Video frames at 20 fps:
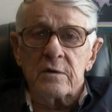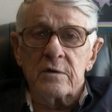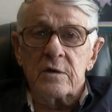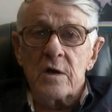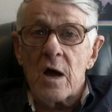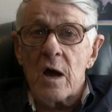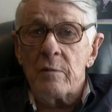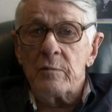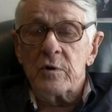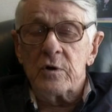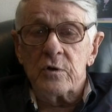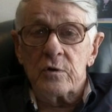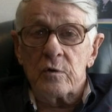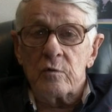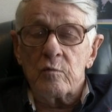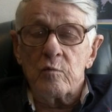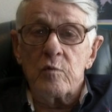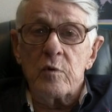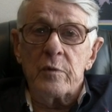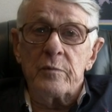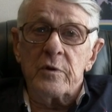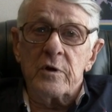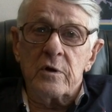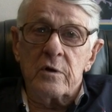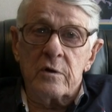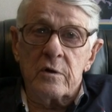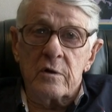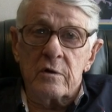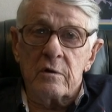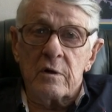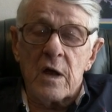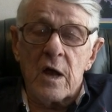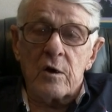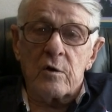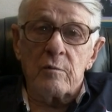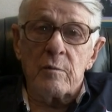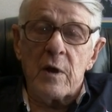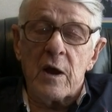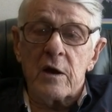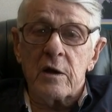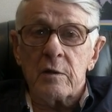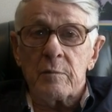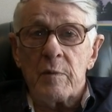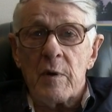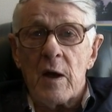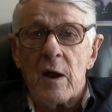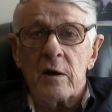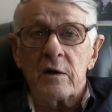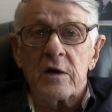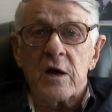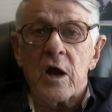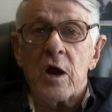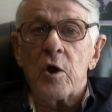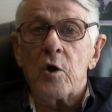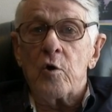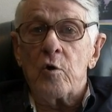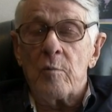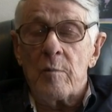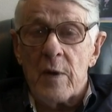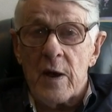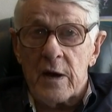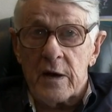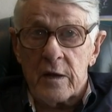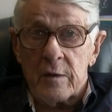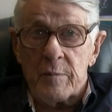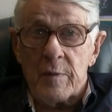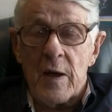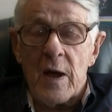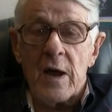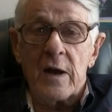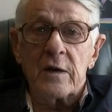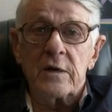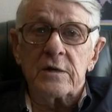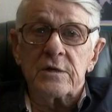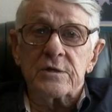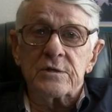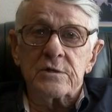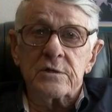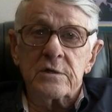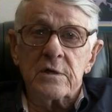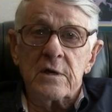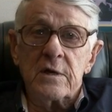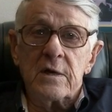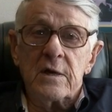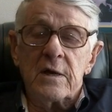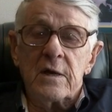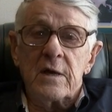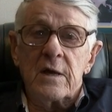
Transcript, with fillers: uh, uh, dominant women uh, acrobatic pilot, aerobatic pilots,